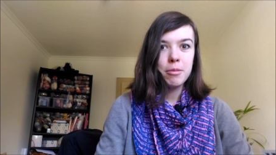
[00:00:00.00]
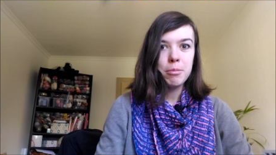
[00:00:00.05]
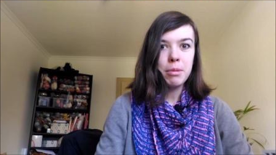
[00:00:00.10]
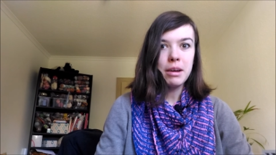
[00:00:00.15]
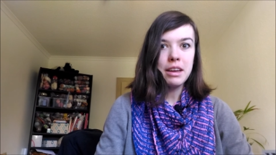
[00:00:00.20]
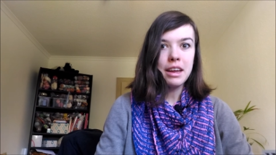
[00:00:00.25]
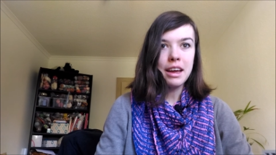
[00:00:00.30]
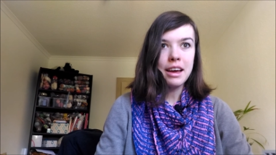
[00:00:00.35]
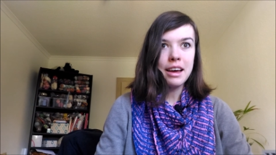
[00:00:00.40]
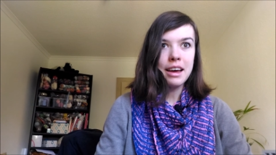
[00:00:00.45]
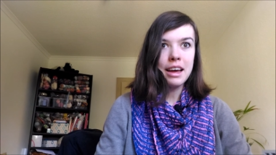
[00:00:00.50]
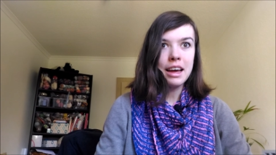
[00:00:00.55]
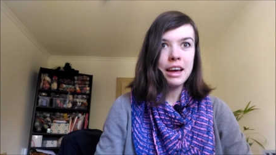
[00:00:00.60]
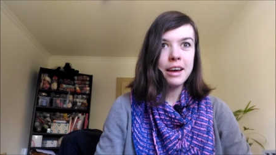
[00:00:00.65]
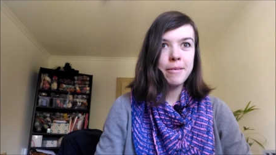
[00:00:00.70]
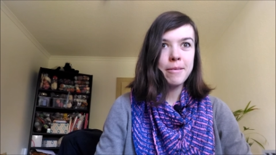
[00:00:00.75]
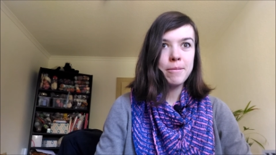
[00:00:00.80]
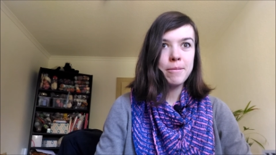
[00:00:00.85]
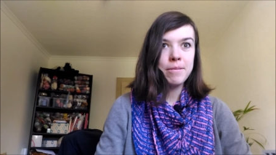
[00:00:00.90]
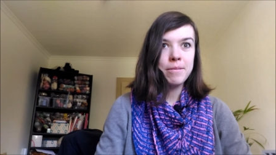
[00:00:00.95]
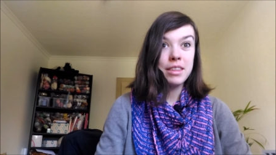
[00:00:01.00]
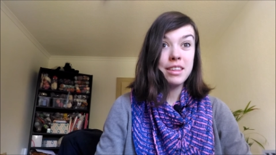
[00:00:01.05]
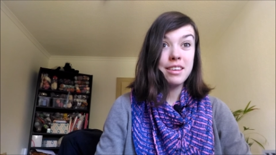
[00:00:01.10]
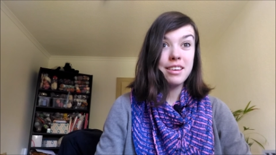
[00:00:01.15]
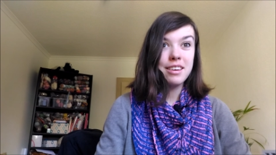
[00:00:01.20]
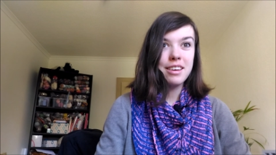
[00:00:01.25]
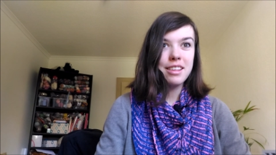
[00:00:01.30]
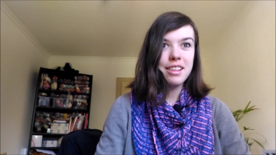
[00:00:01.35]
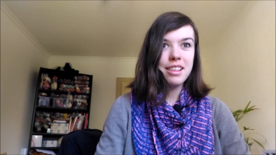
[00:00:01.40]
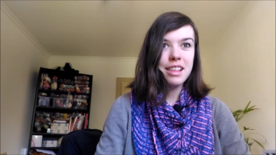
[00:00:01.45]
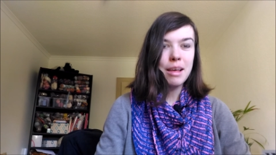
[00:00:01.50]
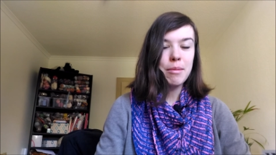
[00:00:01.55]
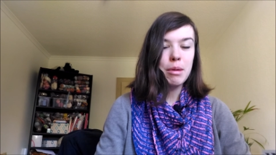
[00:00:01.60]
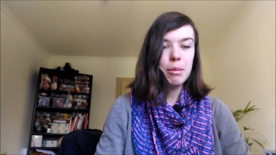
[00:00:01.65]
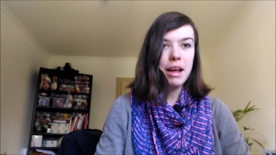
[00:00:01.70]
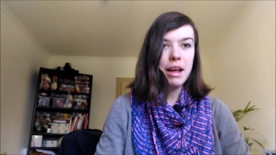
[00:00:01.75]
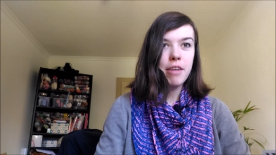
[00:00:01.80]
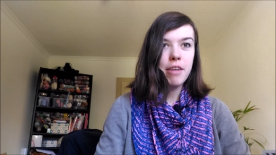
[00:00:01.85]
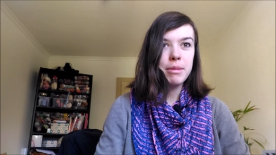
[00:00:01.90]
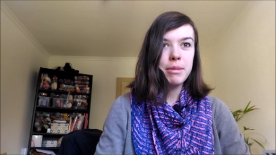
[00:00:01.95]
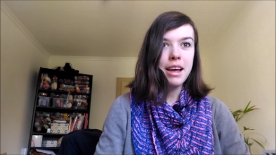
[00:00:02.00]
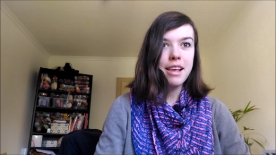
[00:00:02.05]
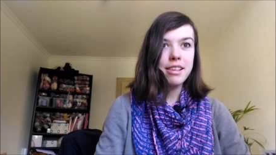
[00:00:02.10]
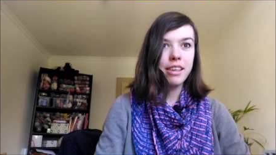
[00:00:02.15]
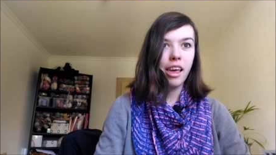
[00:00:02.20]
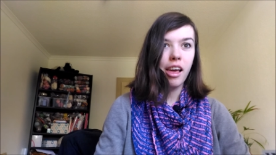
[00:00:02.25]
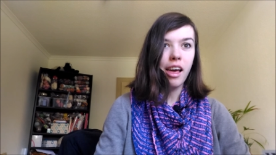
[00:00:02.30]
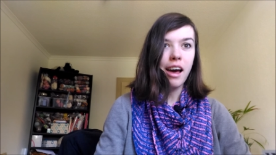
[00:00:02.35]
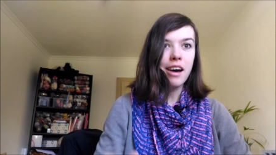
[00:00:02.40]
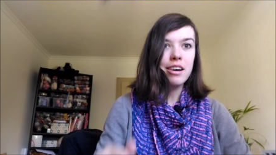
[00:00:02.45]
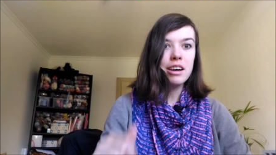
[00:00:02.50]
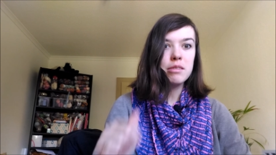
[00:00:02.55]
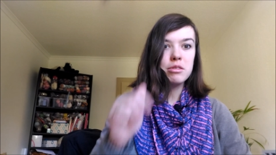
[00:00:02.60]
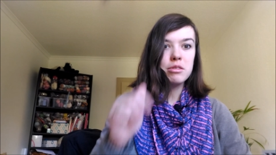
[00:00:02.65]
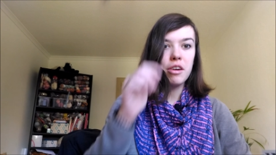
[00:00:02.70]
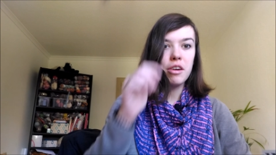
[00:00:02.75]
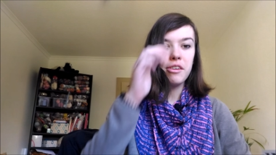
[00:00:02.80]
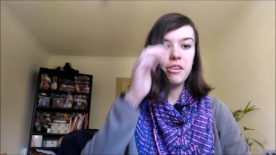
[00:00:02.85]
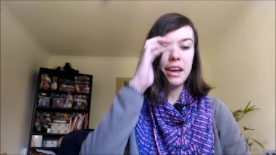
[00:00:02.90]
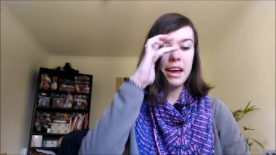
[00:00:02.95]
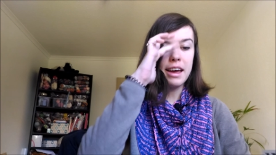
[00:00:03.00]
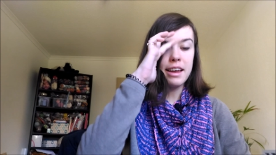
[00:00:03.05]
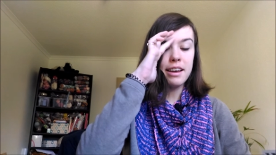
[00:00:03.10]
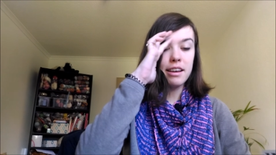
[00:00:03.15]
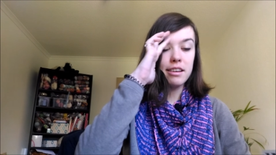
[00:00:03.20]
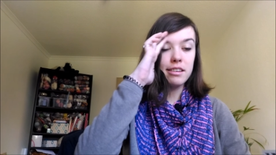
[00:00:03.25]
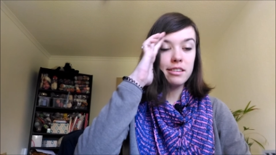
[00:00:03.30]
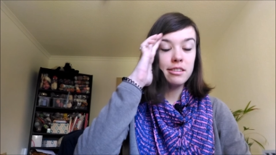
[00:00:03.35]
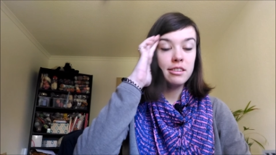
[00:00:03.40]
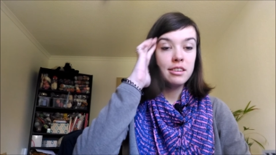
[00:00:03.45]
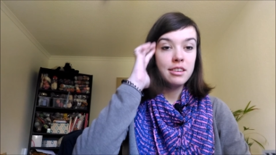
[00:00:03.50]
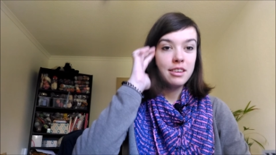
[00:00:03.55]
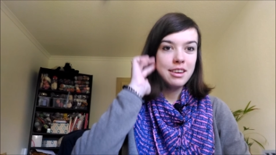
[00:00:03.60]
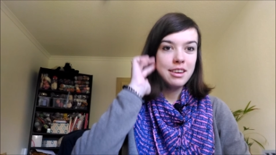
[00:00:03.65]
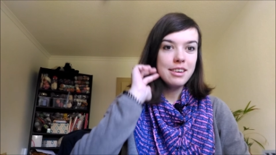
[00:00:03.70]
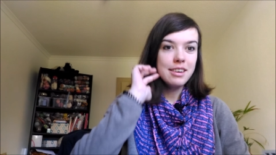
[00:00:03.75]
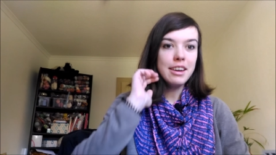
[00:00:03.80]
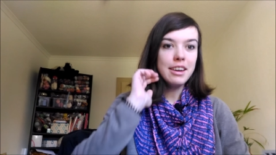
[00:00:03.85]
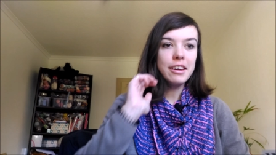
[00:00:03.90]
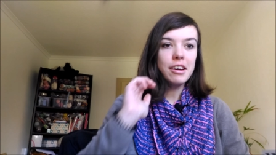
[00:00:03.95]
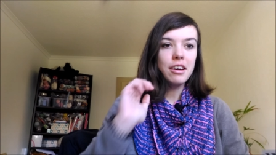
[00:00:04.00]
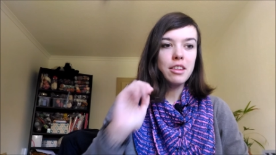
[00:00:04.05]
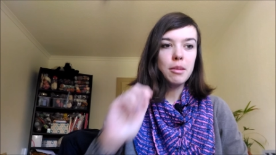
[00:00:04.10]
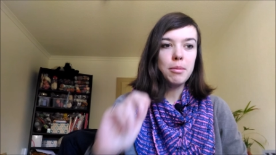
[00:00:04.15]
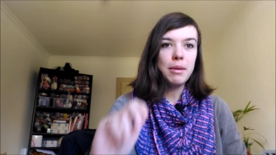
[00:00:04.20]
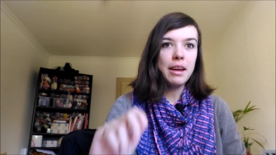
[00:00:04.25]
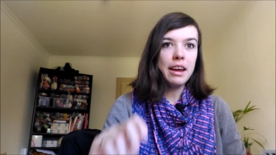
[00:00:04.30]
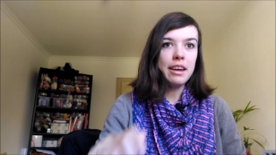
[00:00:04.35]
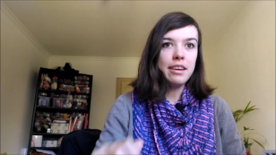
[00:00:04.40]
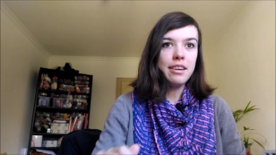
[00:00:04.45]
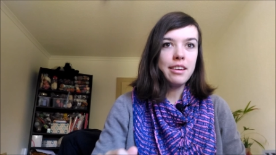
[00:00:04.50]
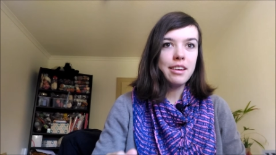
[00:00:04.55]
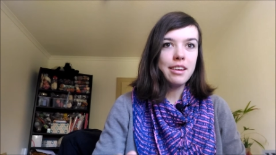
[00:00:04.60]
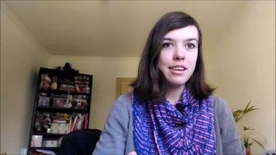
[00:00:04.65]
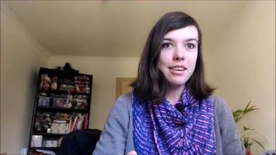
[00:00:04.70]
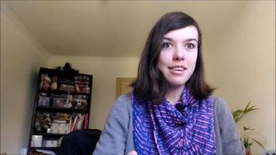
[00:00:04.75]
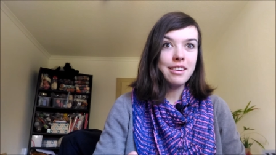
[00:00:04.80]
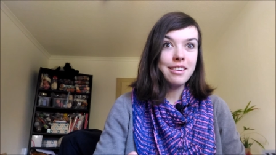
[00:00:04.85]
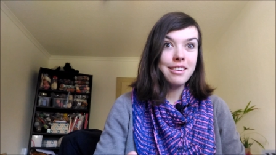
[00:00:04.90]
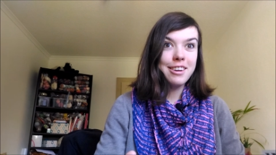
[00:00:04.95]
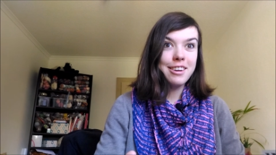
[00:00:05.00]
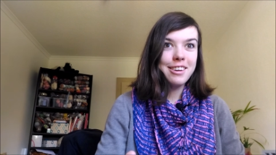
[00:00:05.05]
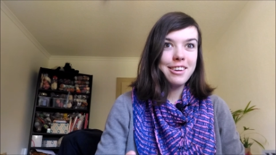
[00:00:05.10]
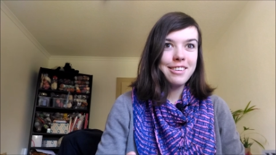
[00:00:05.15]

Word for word: But yeah, um, some people have been asking how I'm going to handle knitting on the plane, and